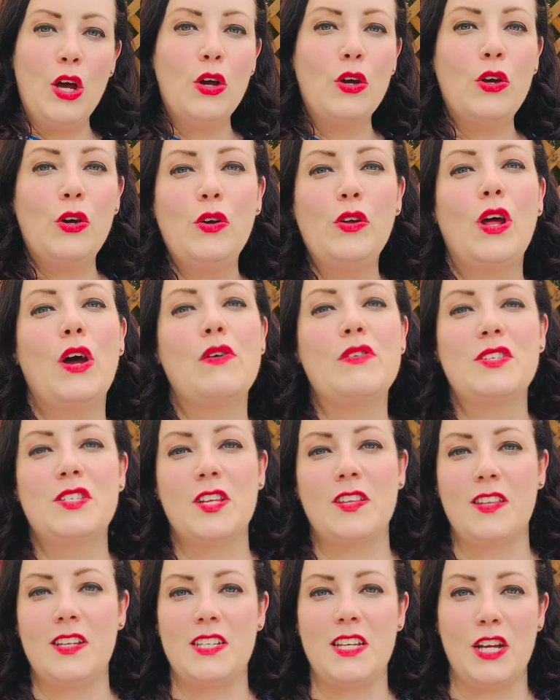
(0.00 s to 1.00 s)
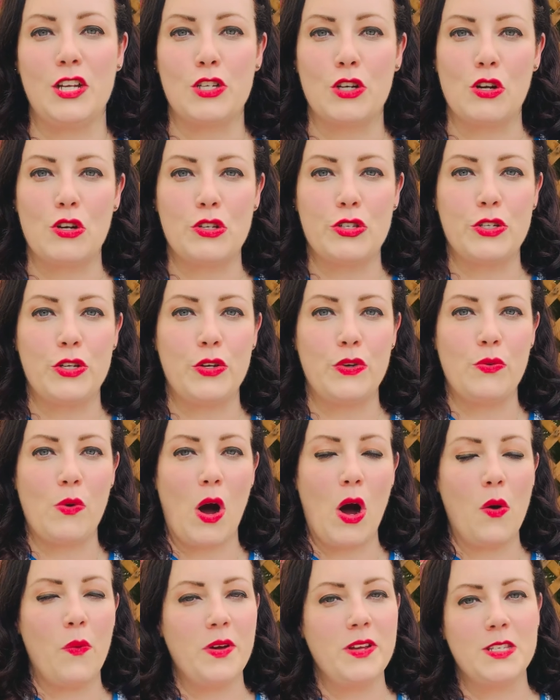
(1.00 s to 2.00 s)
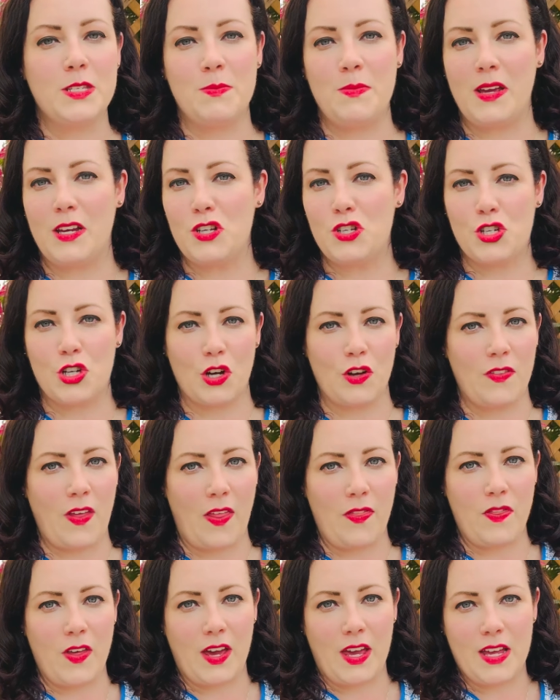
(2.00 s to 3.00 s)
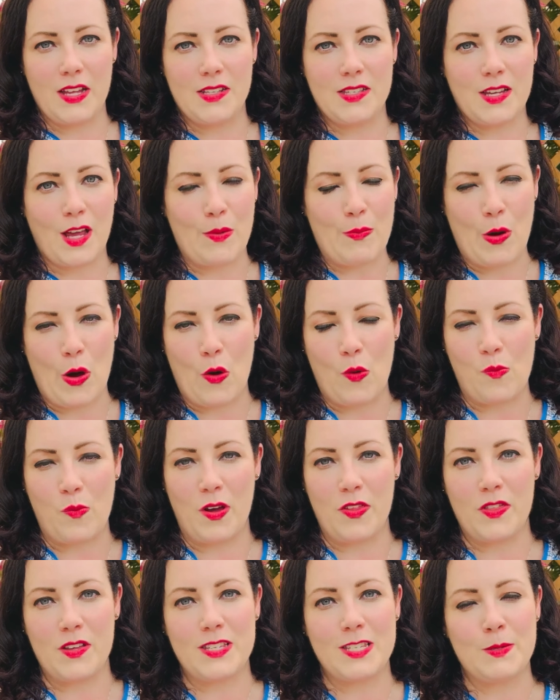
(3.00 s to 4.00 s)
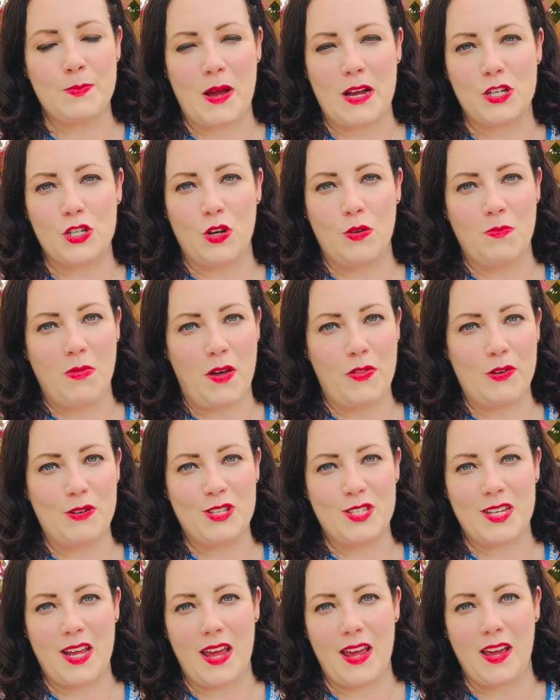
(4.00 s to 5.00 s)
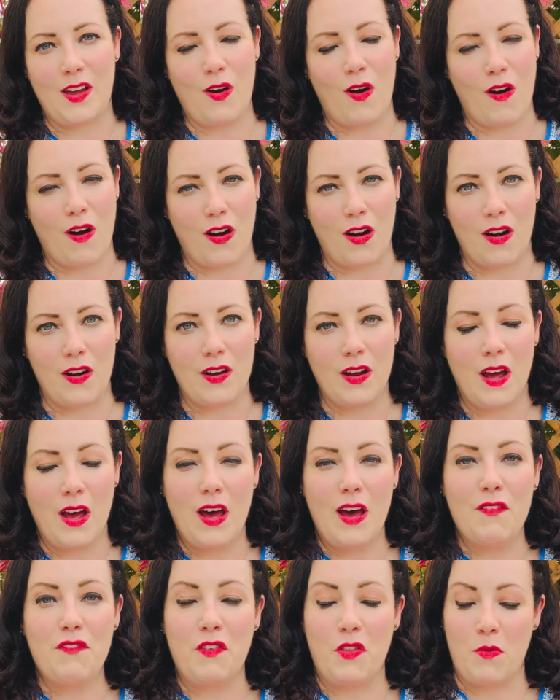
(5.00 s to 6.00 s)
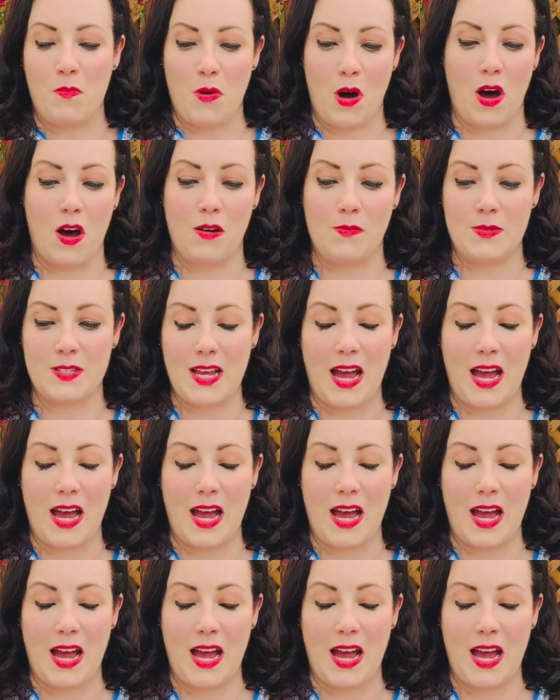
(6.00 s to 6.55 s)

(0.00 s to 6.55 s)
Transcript: Kudos to the teachers who always make sure that the kids come home with a special Mother's Day card for the moms.